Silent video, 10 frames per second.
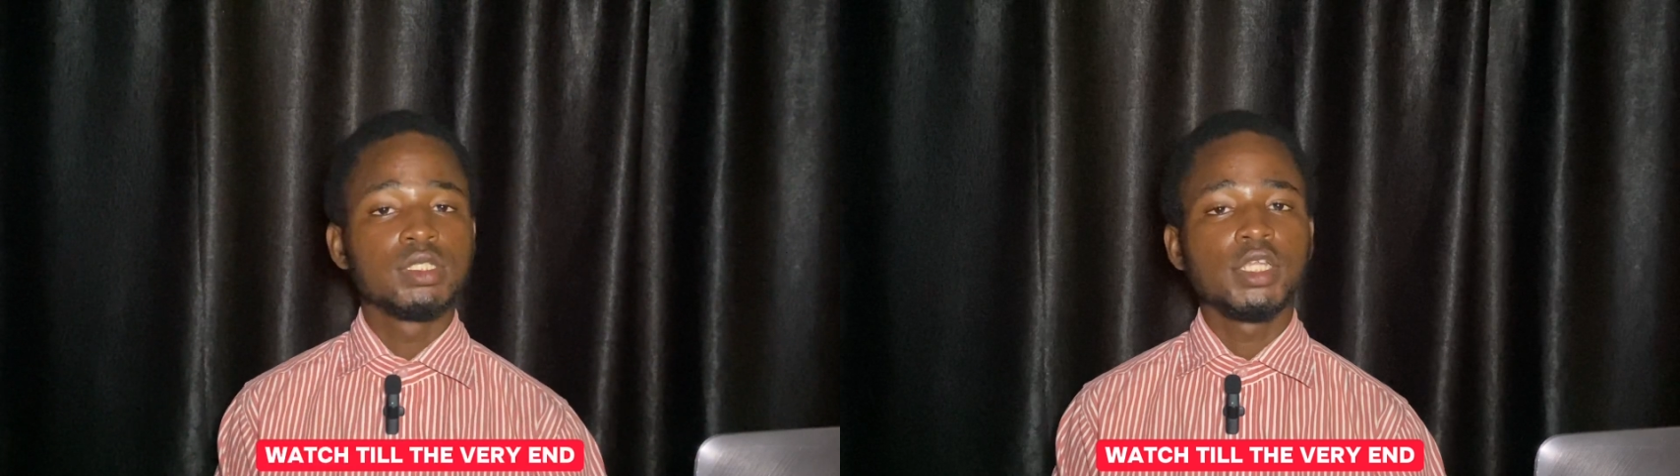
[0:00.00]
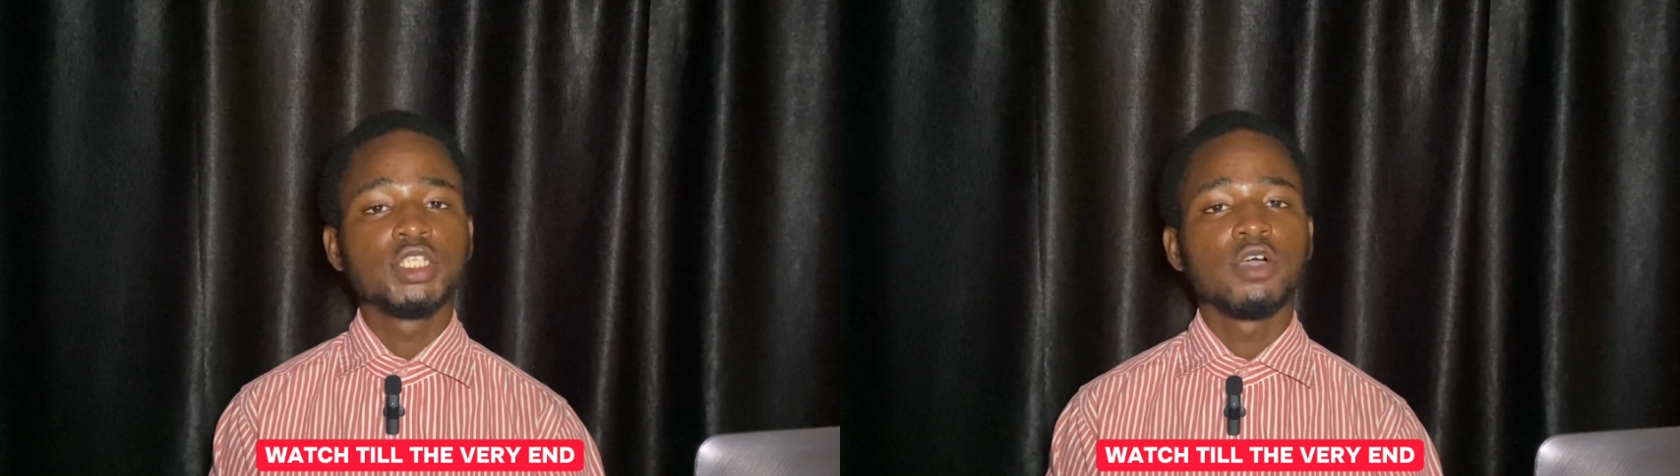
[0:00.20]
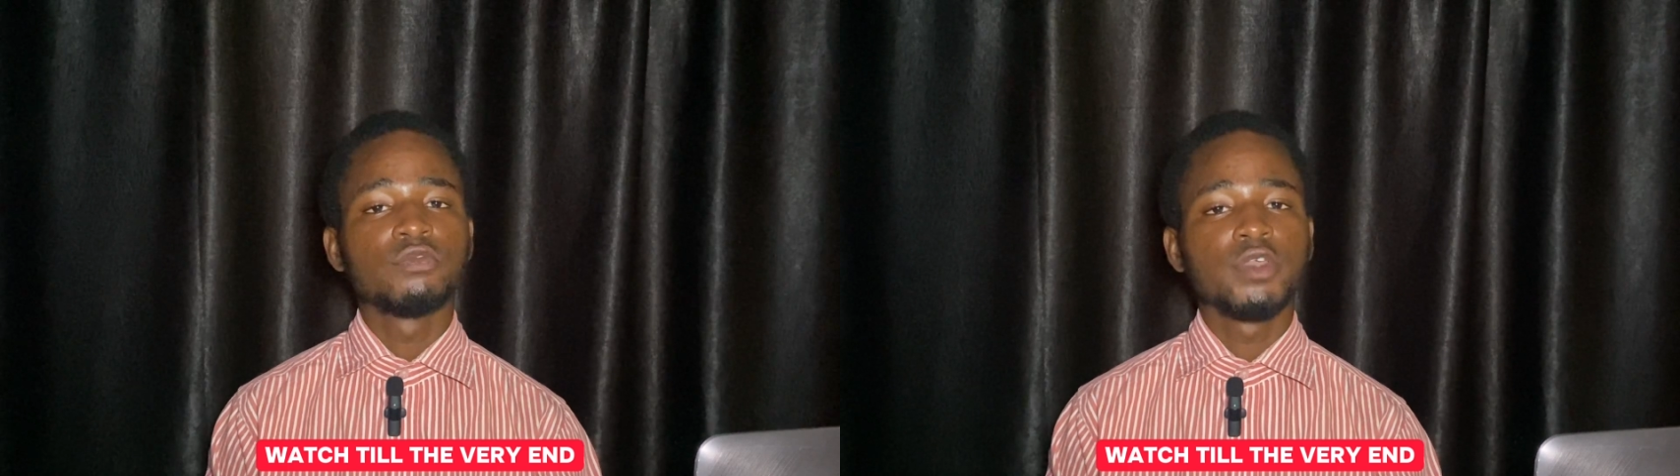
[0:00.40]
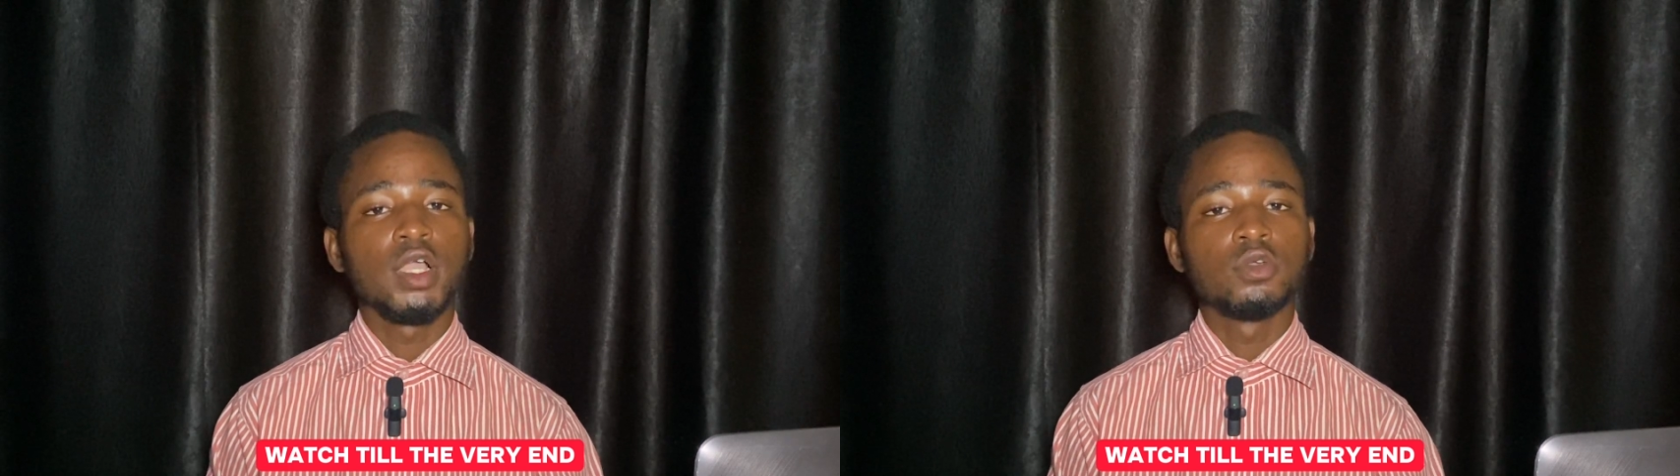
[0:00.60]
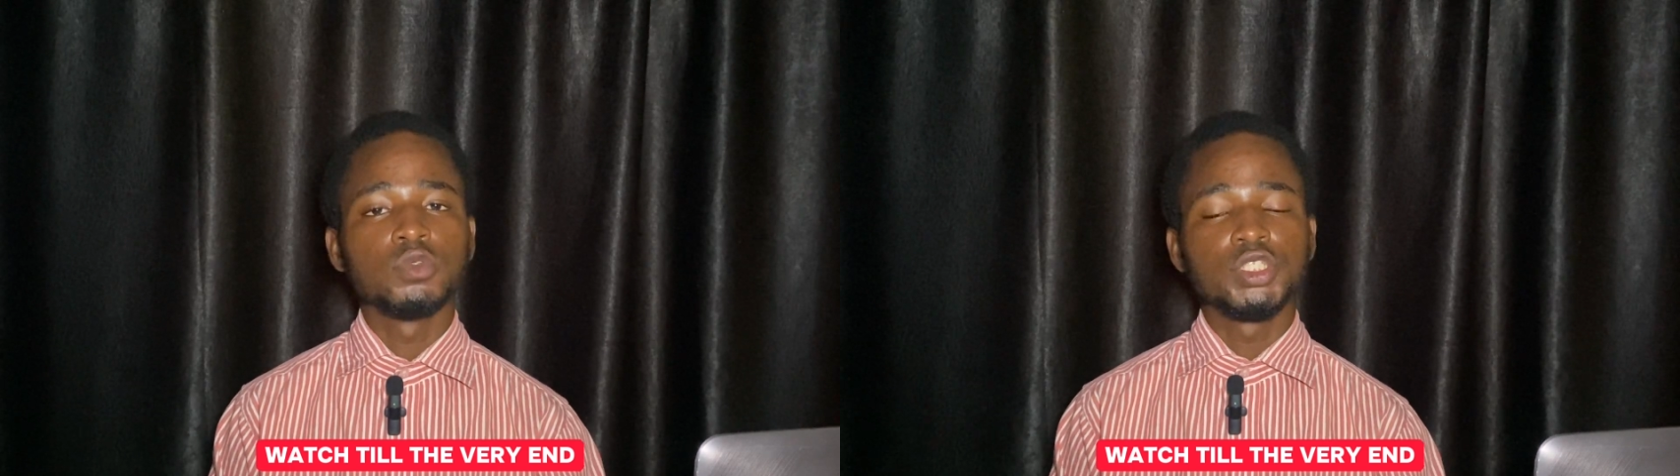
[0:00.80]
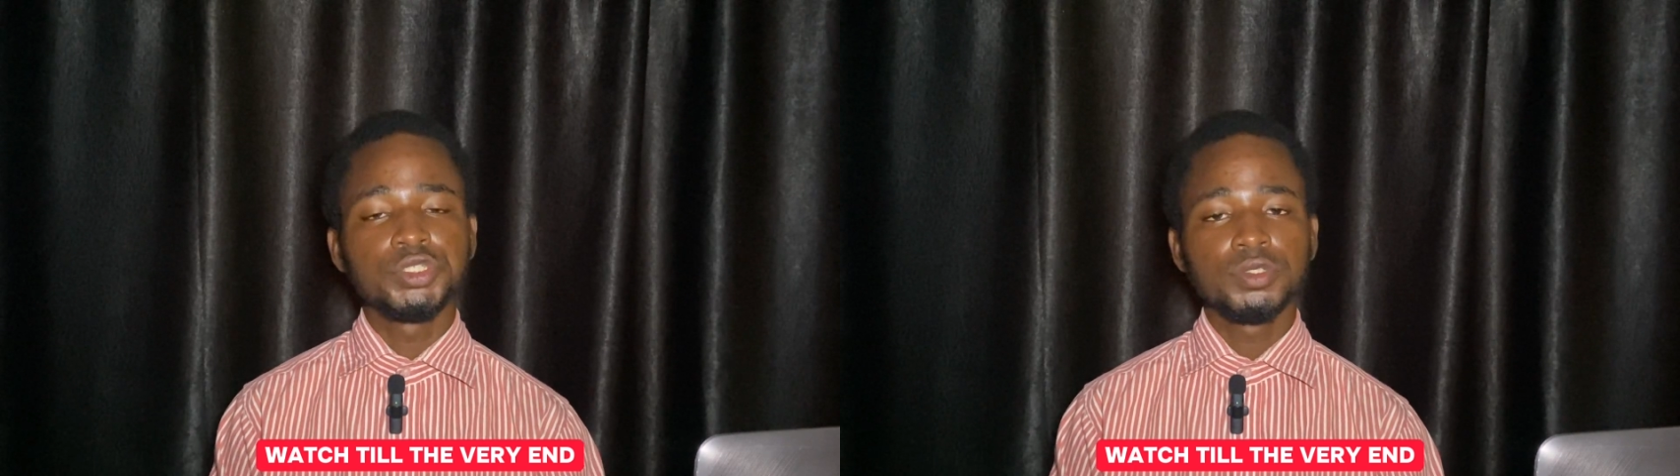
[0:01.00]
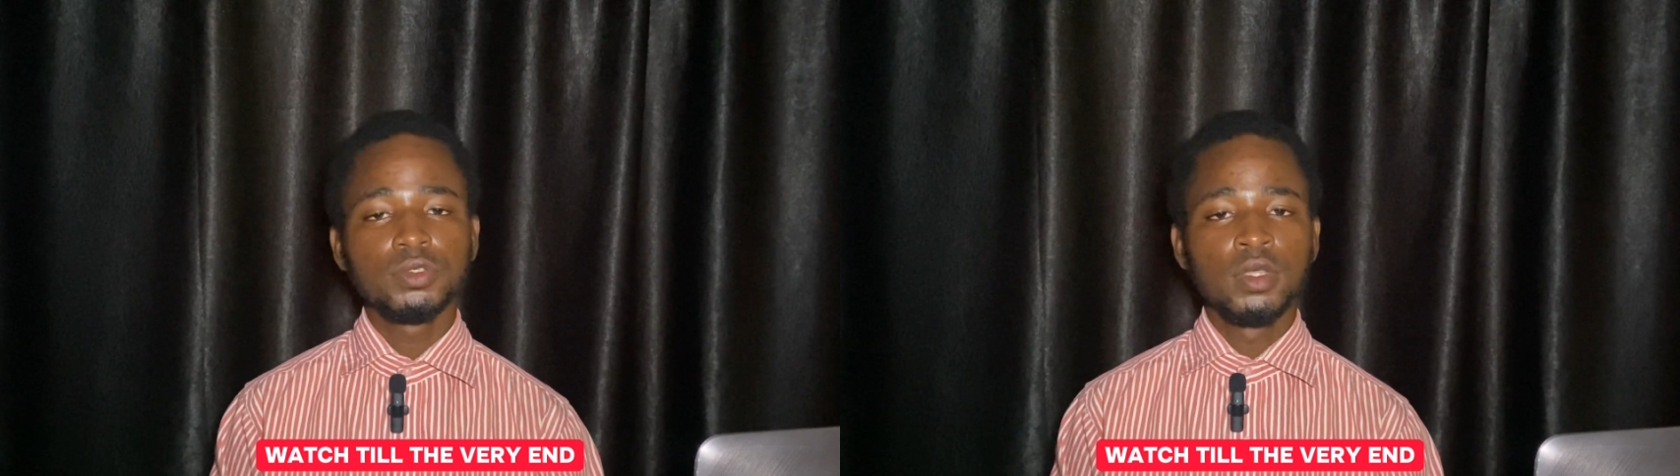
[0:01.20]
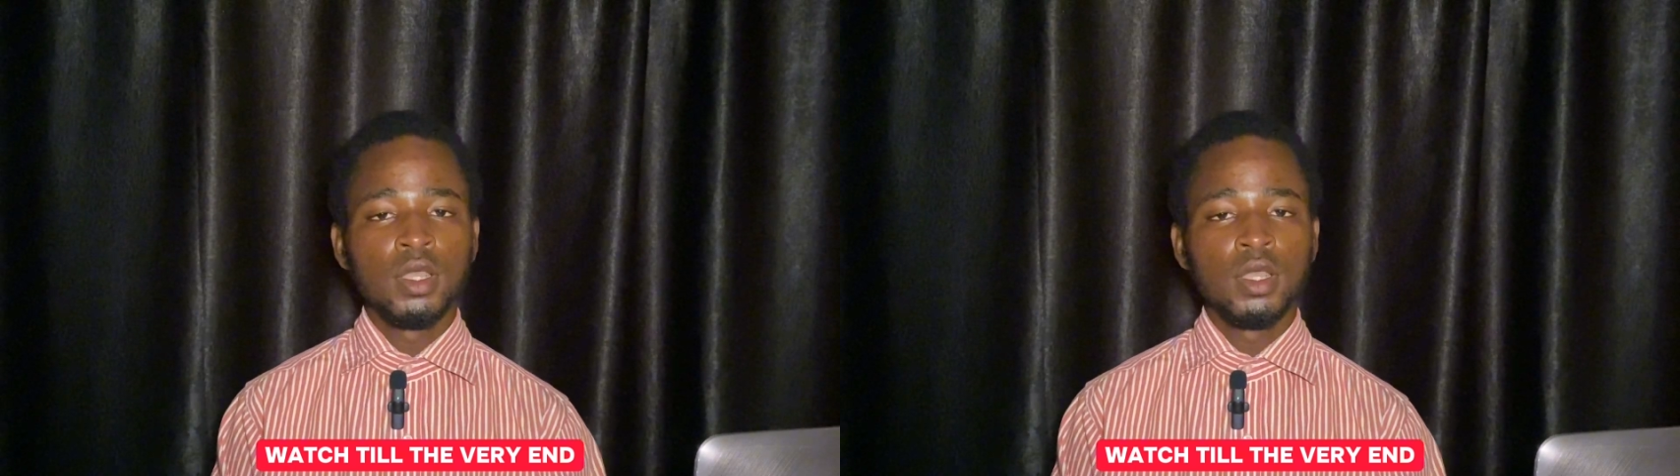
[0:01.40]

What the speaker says: Nigeria VR with you,